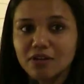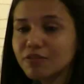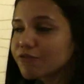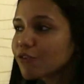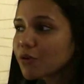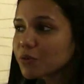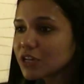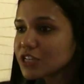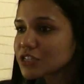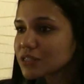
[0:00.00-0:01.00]

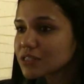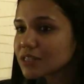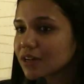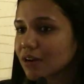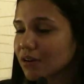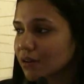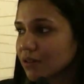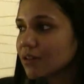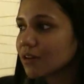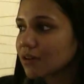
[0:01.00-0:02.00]
formulations that
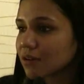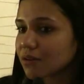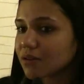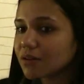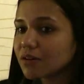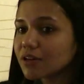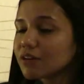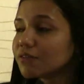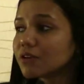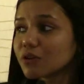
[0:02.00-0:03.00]
are
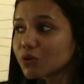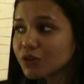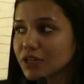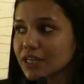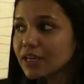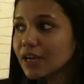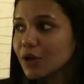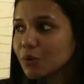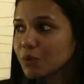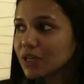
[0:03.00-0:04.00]
delivered orally,
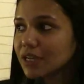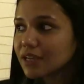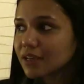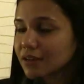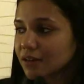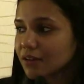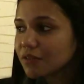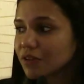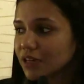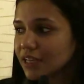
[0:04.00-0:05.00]
we can
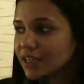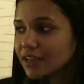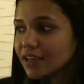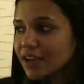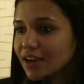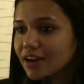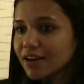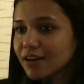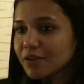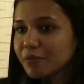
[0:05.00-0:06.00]
really
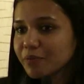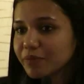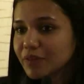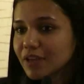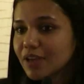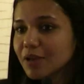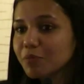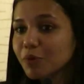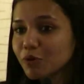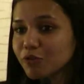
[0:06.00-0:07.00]

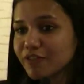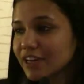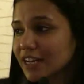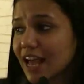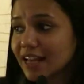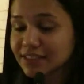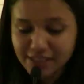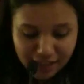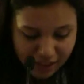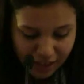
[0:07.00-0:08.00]
improve and
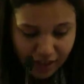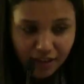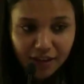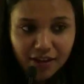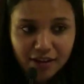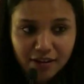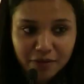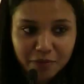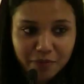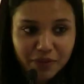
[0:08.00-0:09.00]
enhance
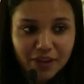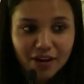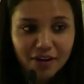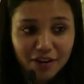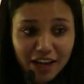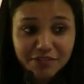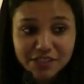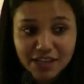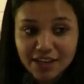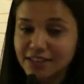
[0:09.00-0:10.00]
our
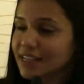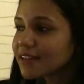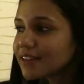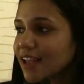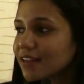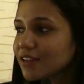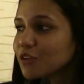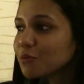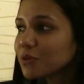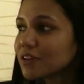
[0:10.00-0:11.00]
lifestyles and the
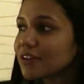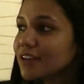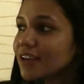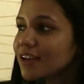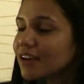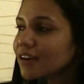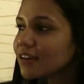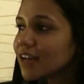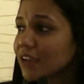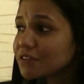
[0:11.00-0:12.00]
human
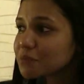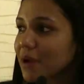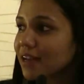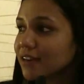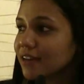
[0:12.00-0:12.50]
lifespan.